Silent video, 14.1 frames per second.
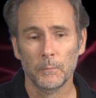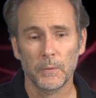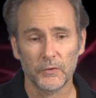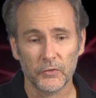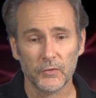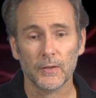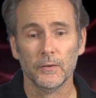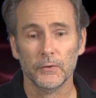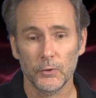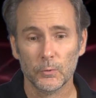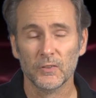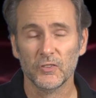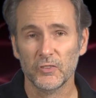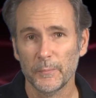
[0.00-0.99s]
but still
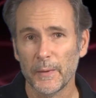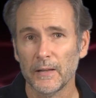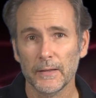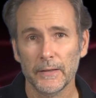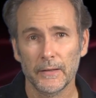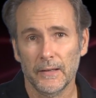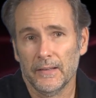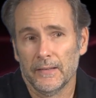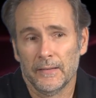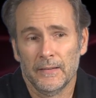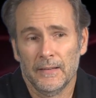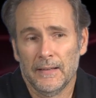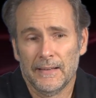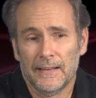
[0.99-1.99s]
you can smell it,
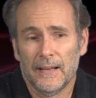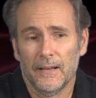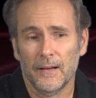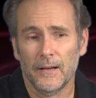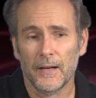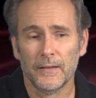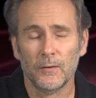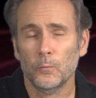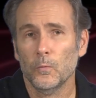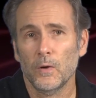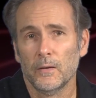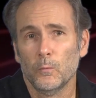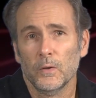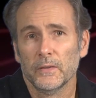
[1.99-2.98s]
and I don't,
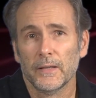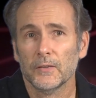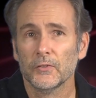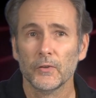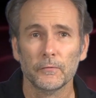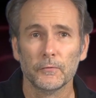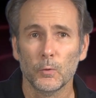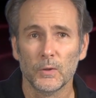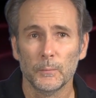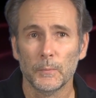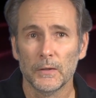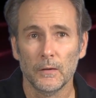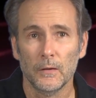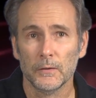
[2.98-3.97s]
I don't want that stuff going in
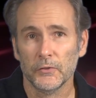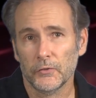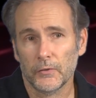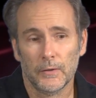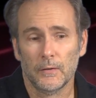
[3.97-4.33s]
my lungs.